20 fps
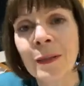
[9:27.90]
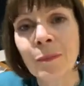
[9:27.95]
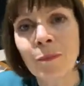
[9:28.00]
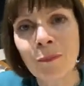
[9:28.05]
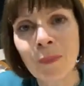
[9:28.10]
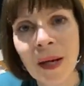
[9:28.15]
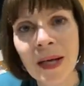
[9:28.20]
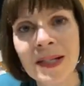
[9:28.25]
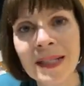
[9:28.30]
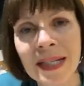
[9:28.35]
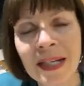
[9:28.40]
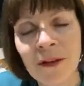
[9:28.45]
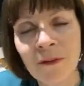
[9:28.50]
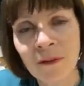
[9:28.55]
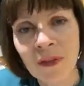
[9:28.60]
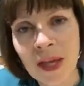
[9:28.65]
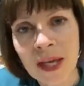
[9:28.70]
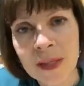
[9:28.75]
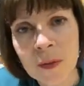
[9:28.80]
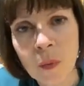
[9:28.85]
But if
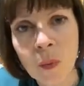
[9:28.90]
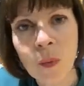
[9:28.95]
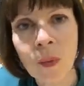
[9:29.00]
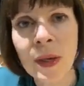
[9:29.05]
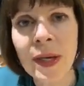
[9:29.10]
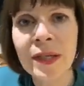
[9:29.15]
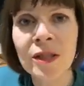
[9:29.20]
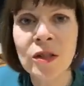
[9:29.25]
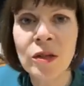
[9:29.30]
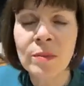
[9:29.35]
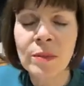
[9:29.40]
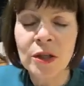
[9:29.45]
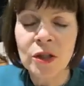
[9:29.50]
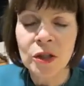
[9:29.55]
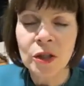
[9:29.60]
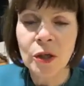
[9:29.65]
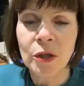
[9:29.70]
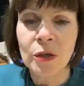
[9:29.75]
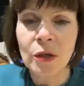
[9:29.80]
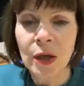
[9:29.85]
there's way too much
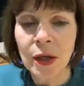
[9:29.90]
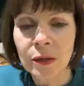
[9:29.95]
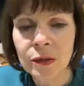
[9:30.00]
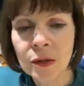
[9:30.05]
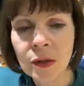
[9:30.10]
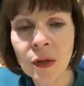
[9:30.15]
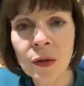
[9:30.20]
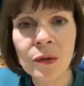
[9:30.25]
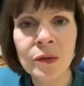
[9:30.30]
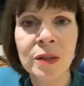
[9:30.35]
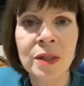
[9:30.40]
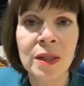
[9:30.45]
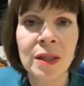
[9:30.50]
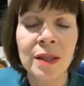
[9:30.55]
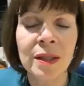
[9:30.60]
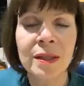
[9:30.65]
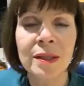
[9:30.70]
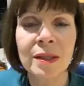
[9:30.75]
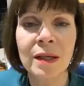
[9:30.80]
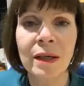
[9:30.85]
glucose
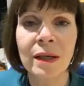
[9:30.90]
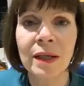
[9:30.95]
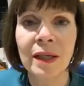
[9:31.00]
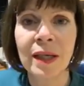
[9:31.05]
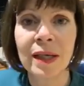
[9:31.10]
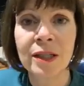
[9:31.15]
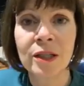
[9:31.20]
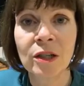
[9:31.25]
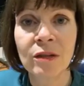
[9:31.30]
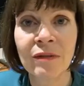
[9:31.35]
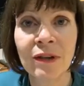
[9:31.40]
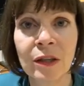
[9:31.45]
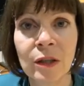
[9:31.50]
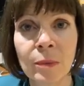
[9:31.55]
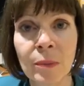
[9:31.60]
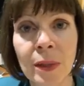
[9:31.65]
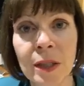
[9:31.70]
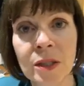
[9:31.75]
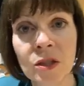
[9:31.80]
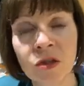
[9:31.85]
constantly circulating around the
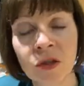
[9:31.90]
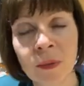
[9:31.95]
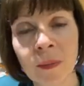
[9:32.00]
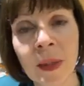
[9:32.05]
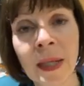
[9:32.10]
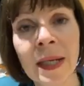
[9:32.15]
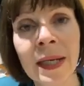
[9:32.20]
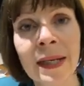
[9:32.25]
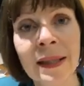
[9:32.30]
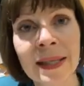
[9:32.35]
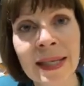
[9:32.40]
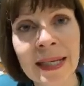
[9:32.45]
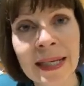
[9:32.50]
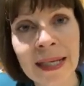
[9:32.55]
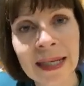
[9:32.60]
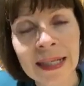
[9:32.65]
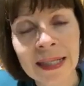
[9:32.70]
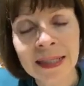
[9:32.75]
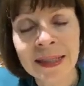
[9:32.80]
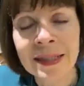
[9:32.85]
bloodstream, then
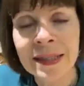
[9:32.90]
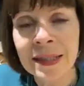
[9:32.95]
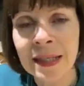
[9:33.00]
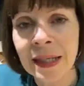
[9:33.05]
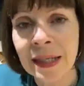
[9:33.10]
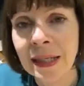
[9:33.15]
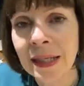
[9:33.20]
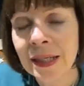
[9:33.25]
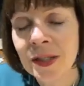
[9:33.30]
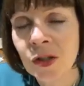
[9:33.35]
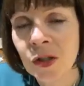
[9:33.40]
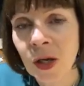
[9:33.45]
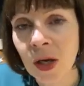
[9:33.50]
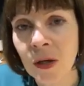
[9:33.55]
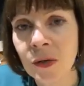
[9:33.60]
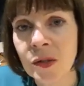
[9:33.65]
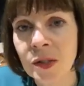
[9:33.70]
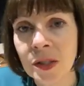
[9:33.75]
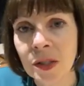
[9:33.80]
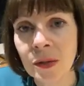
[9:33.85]
insulin is
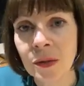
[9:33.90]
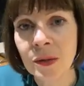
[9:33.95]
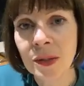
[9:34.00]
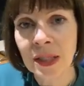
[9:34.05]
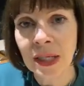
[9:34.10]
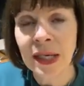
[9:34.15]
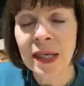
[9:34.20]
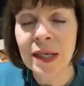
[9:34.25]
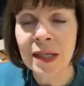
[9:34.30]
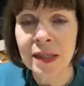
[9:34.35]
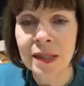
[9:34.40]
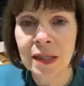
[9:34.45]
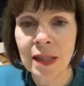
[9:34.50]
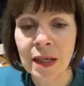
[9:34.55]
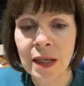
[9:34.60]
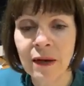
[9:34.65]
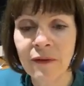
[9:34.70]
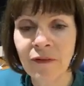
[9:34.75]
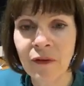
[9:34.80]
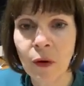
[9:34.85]
going to take it to the
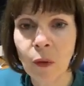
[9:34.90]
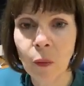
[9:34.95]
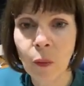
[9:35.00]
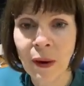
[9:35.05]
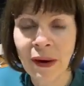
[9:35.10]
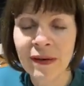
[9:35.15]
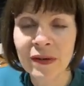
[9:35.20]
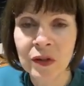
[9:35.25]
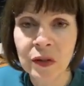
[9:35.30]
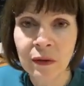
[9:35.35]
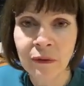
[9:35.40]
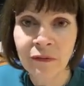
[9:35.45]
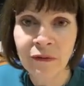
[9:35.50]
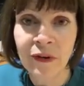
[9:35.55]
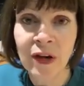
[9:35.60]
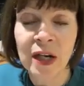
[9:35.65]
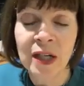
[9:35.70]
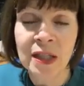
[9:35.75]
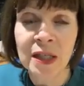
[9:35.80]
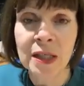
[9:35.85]
liver, where it's
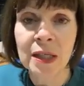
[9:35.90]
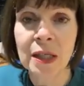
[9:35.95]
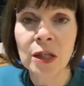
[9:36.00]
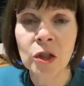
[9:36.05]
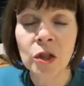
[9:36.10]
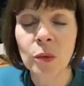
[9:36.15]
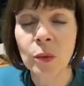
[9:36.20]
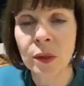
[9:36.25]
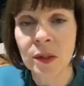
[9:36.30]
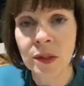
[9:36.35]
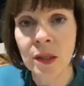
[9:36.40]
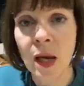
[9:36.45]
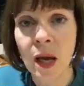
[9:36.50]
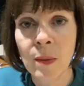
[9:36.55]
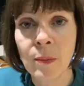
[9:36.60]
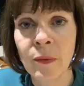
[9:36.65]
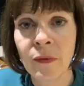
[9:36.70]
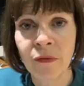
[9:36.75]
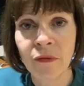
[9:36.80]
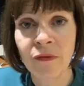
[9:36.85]
converted into a
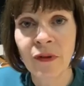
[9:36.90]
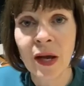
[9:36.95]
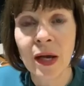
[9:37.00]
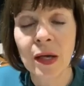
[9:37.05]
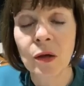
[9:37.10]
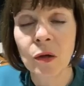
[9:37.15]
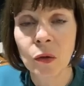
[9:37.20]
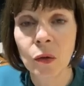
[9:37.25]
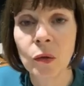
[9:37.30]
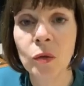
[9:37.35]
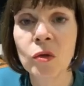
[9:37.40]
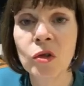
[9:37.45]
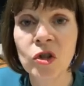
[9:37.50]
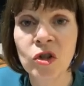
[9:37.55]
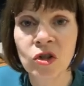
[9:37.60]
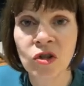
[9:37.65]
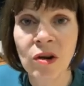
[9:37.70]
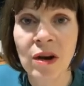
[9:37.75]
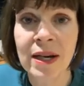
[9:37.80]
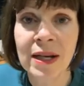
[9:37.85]
type of fat called
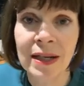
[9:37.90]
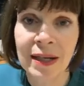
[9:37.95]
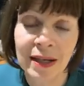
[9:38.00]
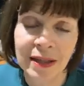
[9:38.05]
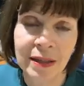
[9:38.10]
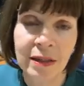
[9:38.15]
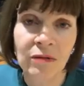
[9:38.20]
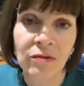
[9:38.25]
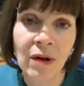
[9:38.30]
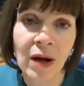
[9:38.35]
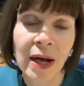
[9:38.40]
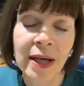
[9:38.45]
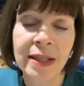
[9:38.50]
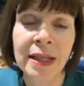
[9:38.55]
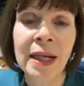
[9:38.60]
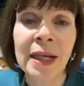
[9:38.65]
triglyceride.